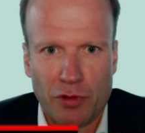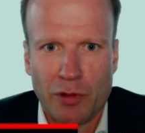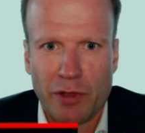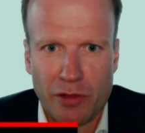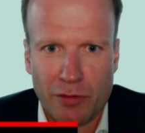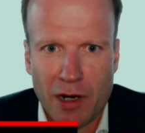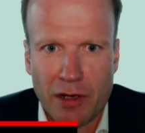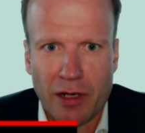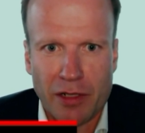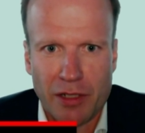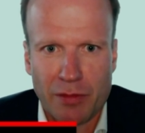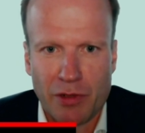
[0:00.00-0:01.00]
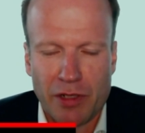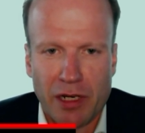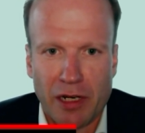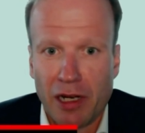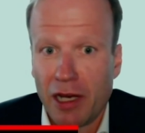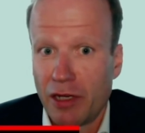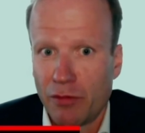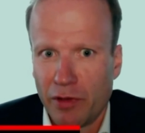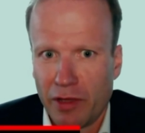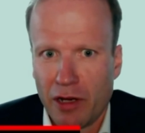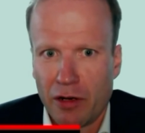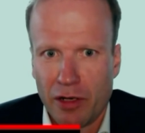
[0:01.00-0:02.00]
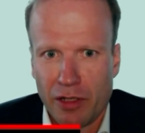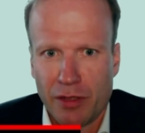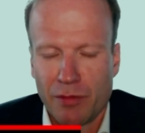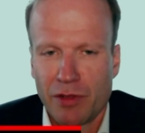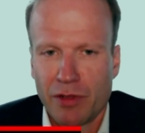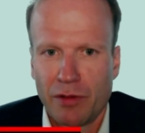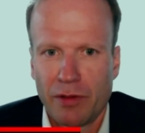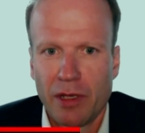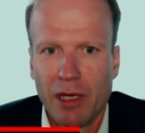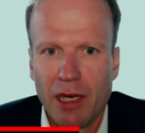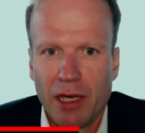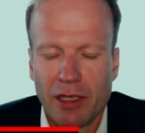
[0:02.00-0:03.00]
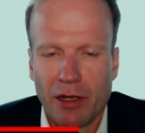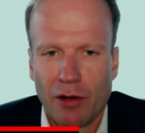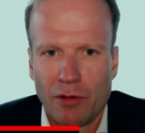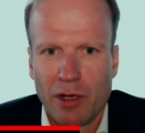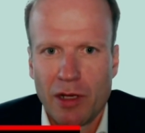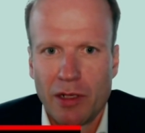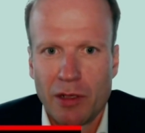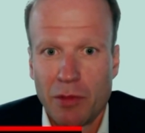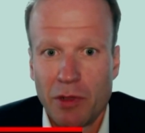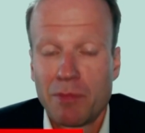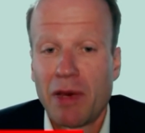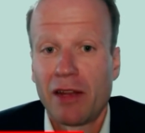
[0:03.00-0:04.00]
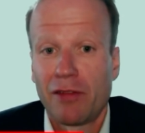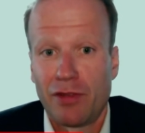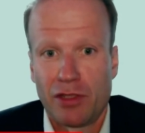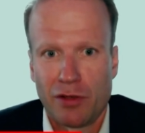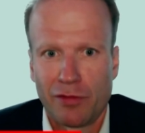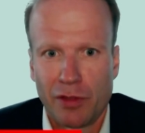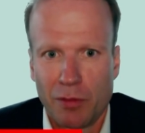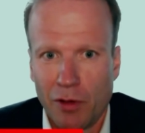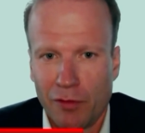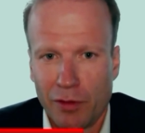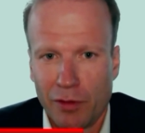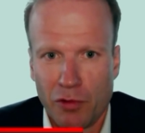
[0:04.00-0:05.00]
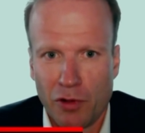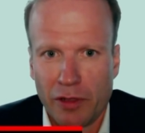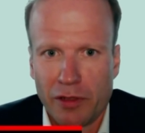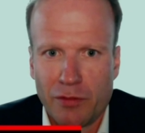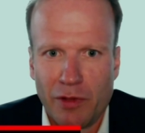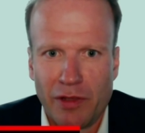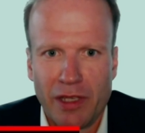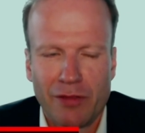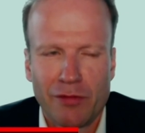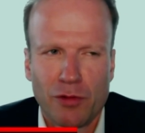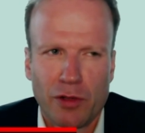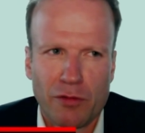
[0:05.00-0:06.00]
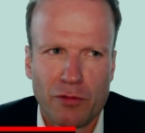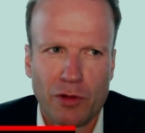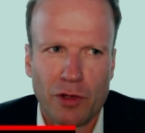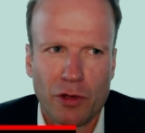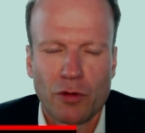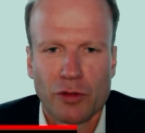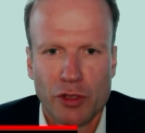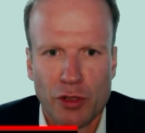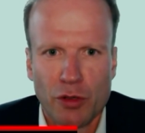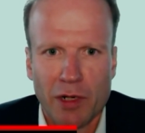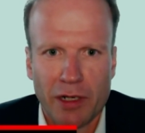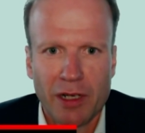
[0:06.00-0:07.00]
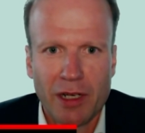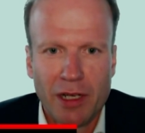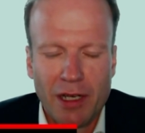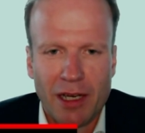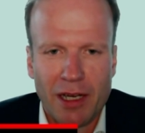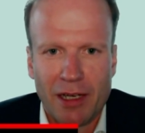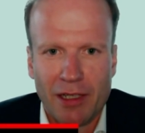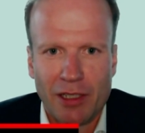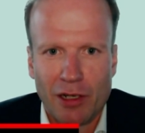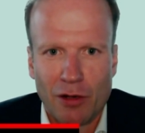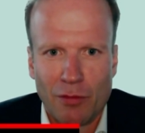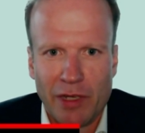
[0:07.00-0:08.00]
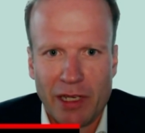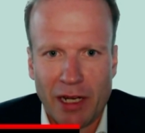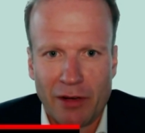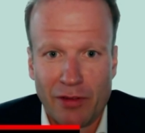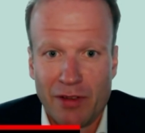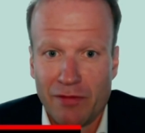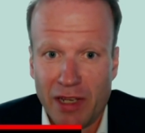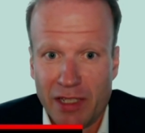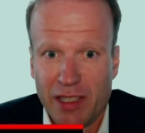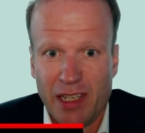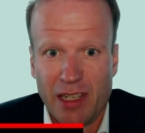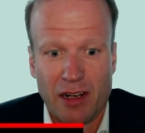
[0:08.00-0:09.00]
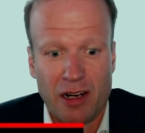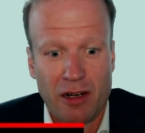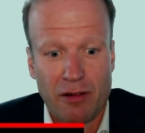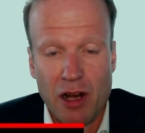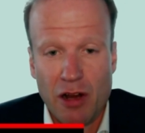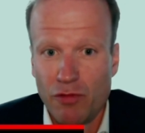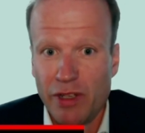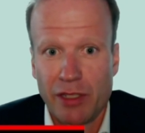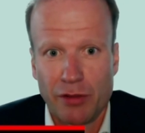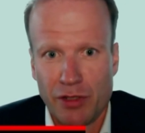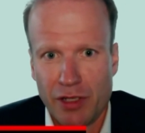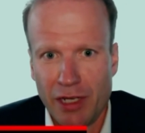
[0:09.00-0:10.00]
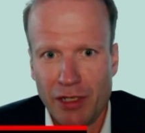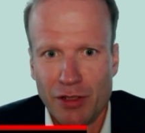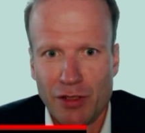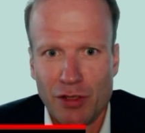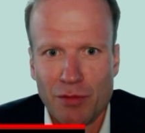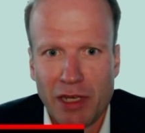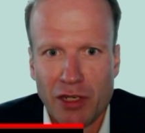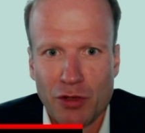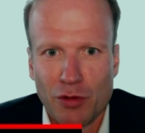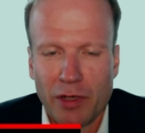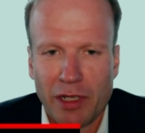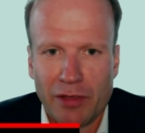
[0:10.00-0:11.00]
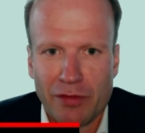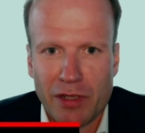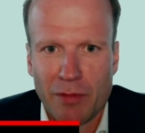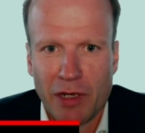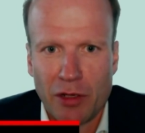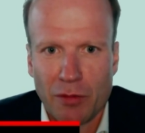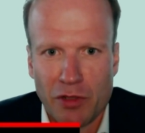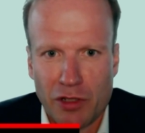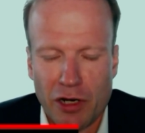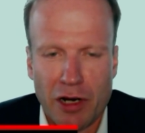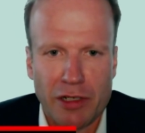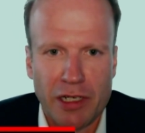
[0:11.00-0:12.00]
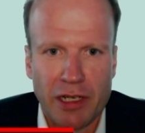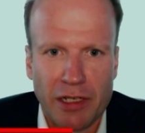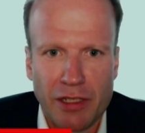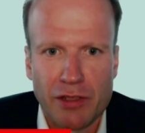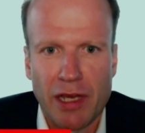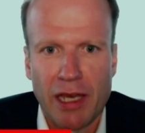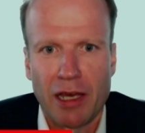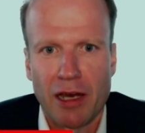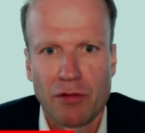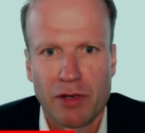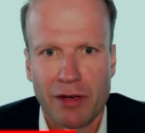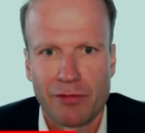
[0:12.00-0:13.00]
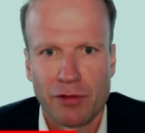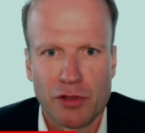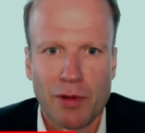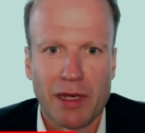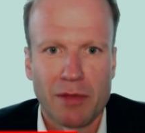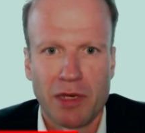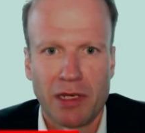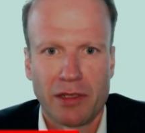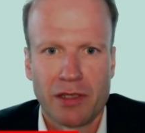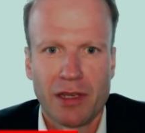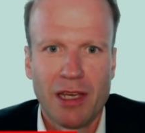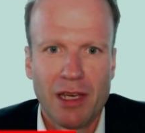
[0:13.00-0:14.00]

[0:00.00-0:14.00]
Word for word: talking to our customers and aligning with our customers on, you know, the, the, the benefits of the of the products. We think for the, the consumer, uh, you know, we kind of invest in our retail stations to make sure that if somebody comes charging and needs to hang out there for 20 minutes,